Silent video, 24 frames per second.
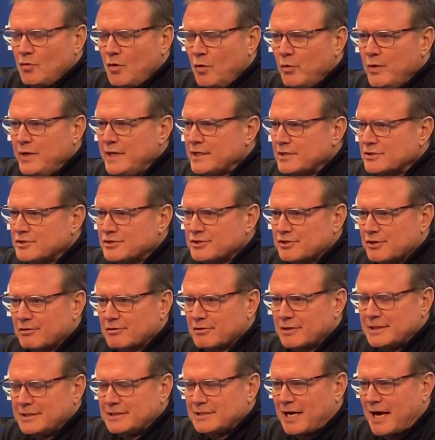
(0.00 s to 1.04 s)
we can
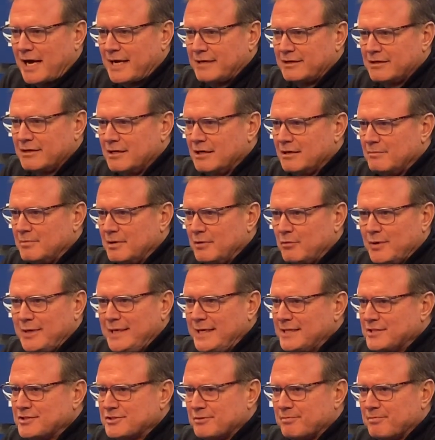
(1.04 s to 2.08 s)
certainly tighten up, but we
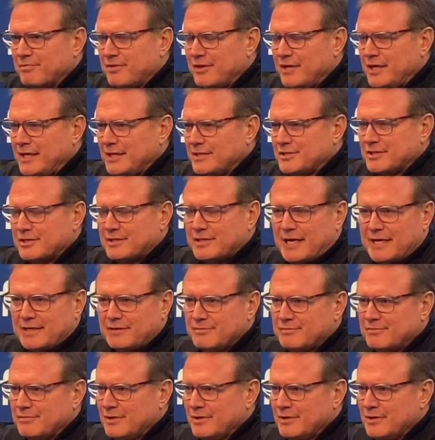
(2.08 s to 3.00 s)
did some things in that